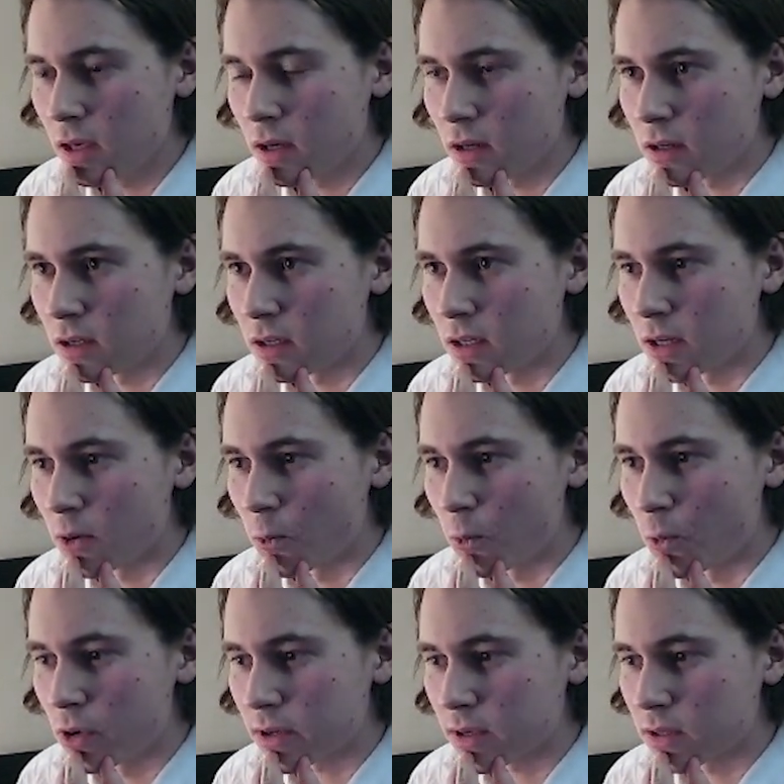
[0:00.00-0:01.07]
A
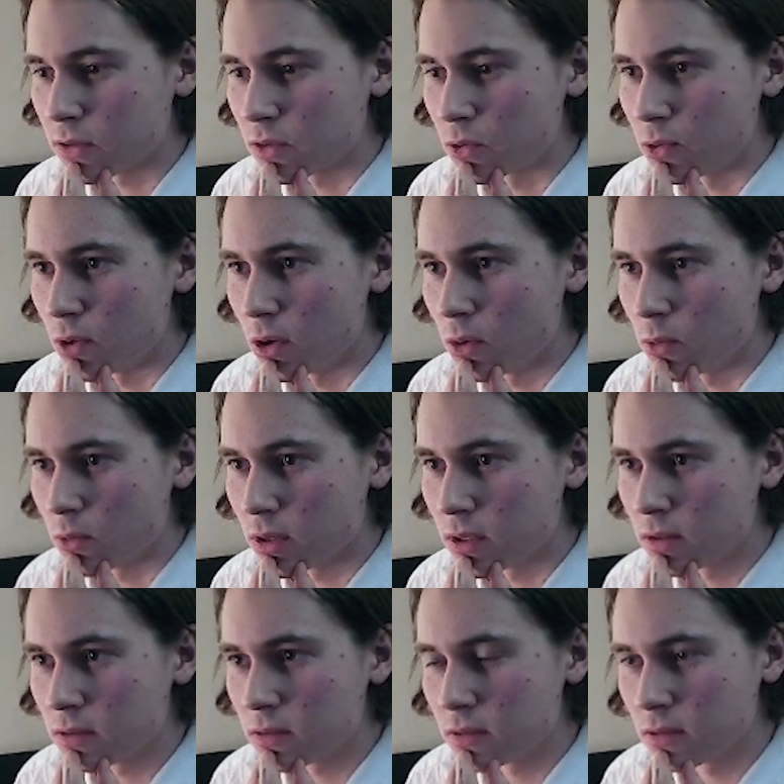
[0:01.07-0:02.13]
Worgen Rogue,
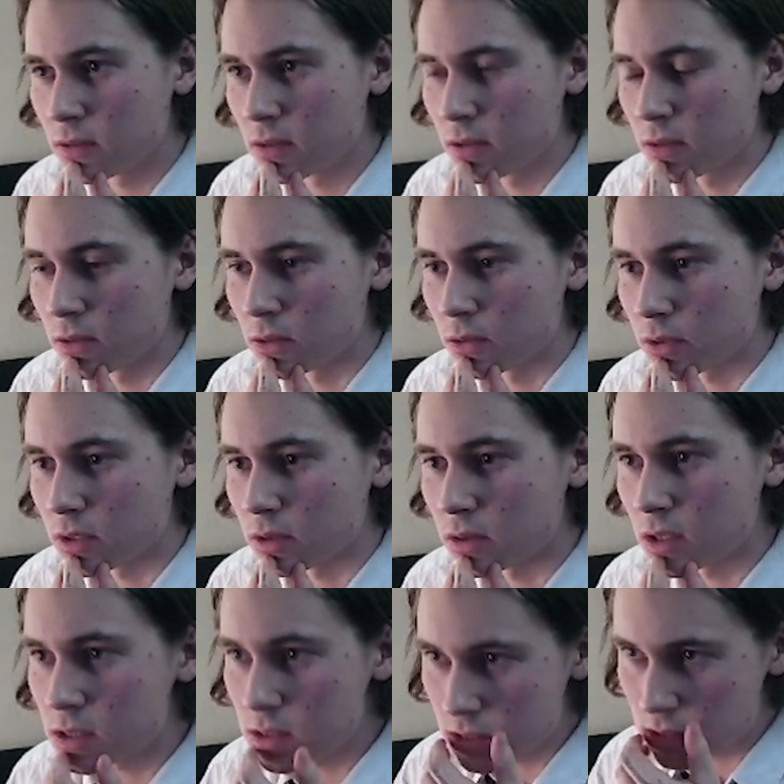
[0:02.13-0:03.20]
looking
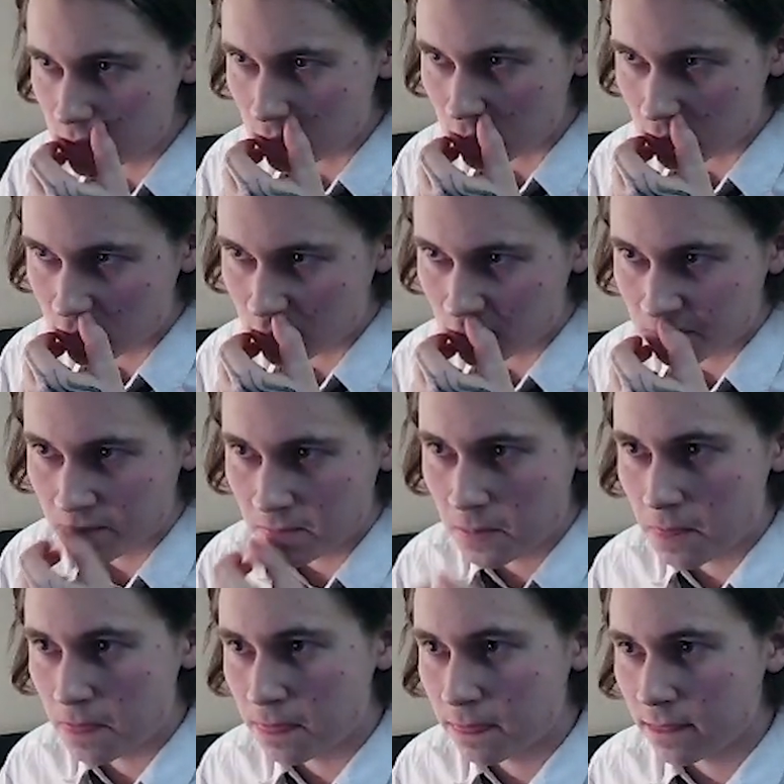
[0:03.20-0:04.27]
nice. I
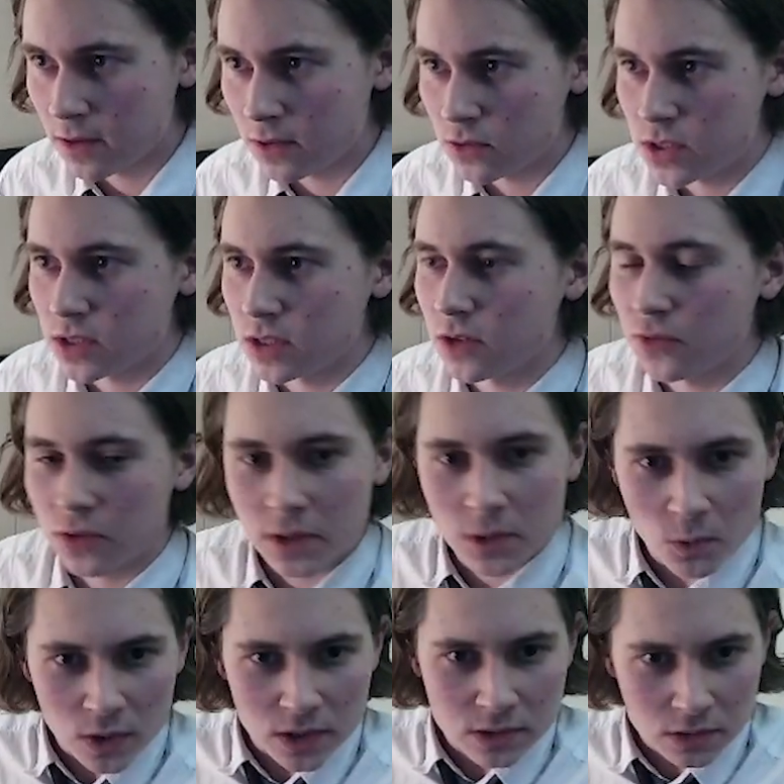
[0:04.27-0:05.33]
would say definitely
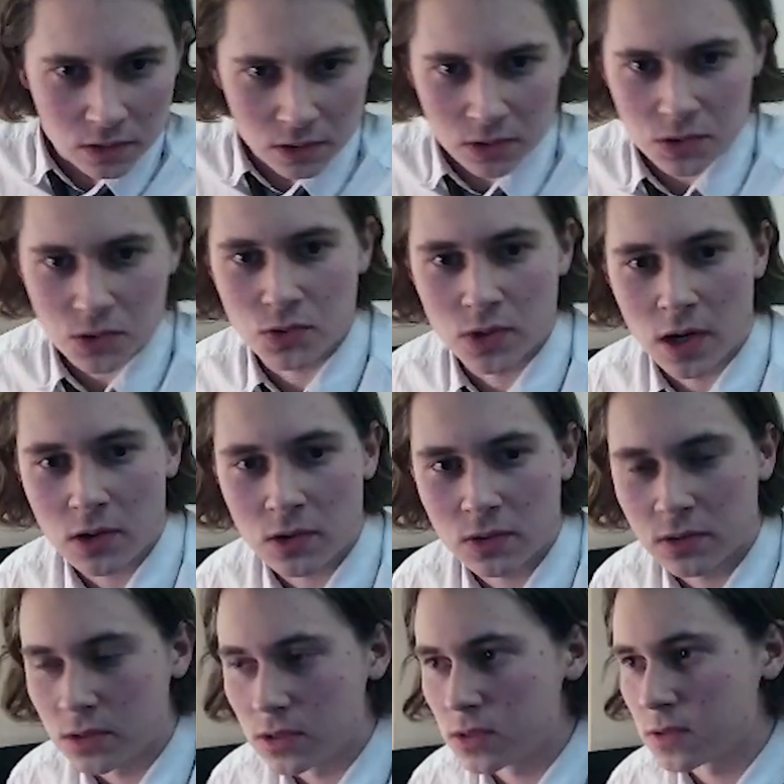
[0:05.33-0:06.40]
went a little too dark
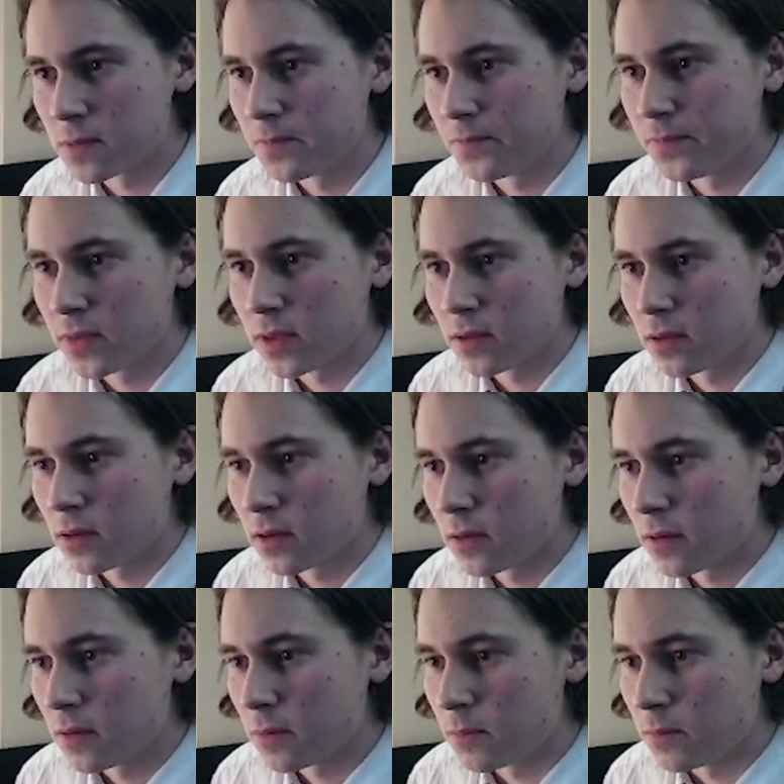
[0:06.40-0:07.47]
on this.
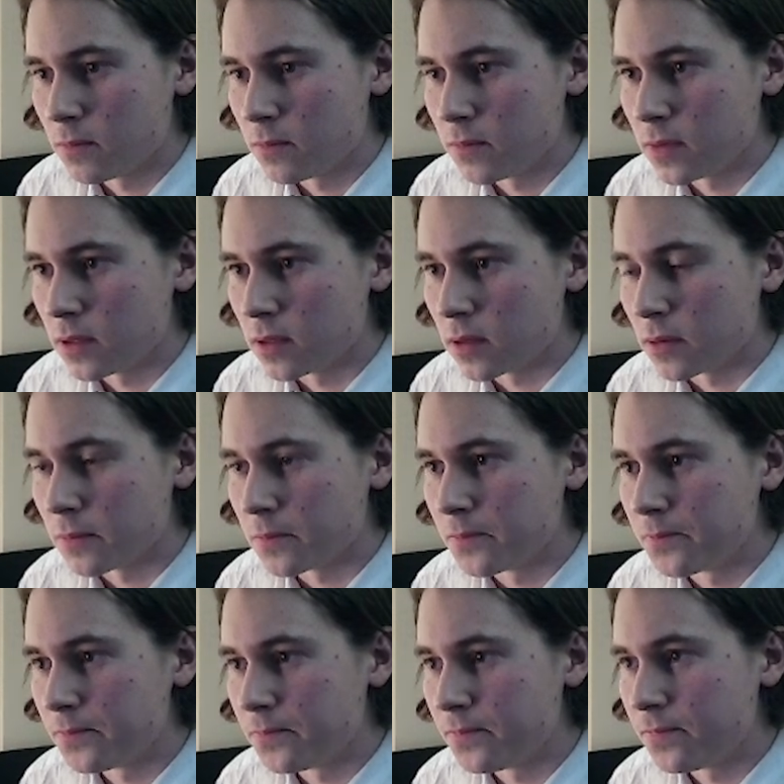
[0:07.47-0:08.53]
Yeah,
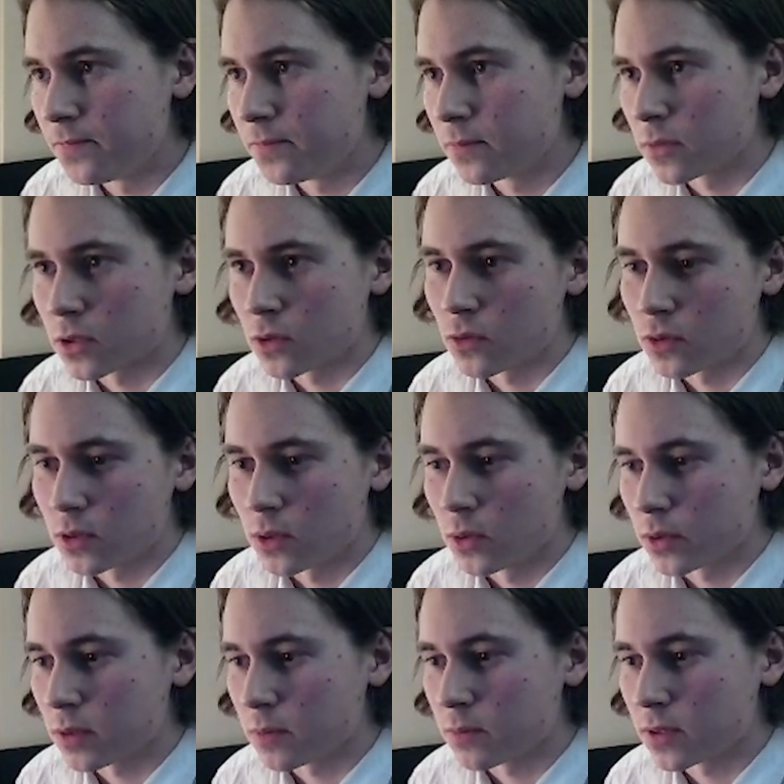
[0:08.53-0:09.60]
but overall
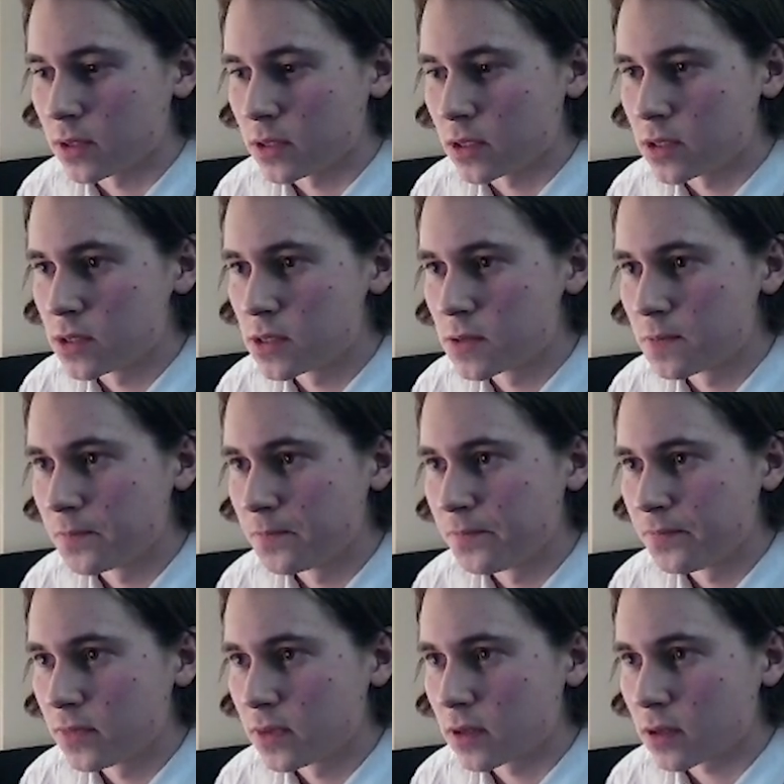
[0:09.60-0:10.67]
looking pretty nice.
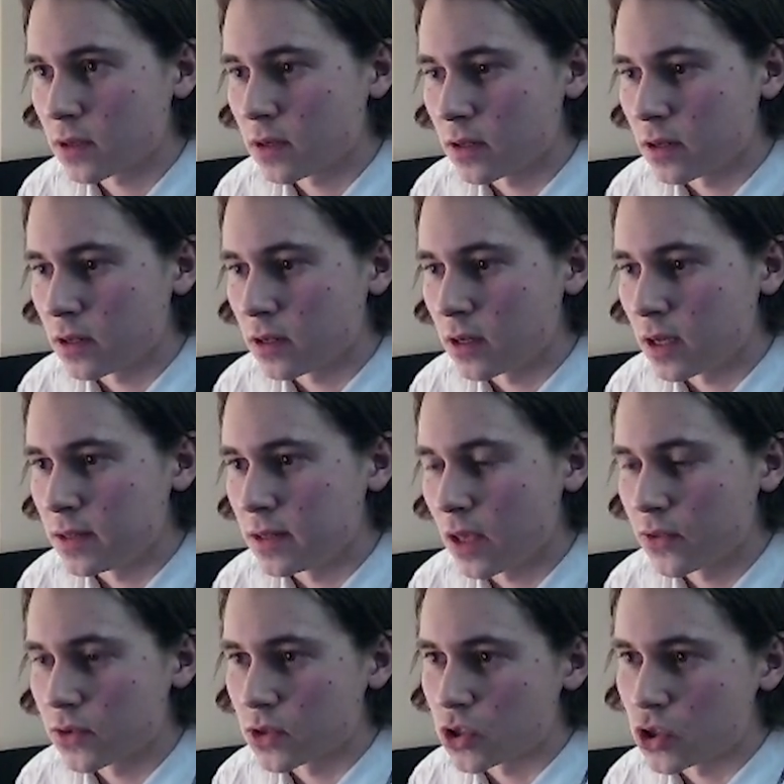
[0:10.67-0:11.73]

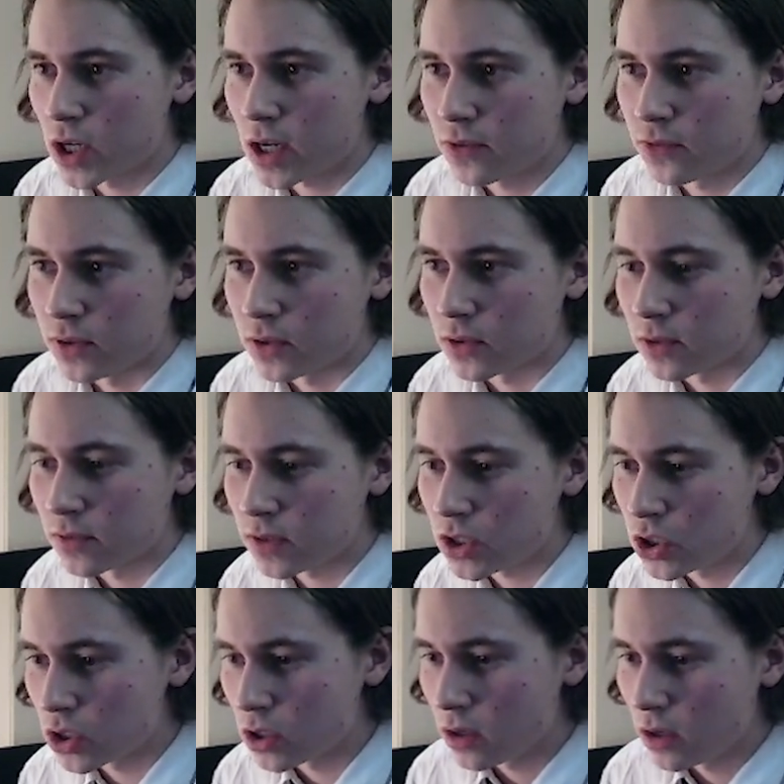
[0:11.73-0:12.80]
Another Dragfear, which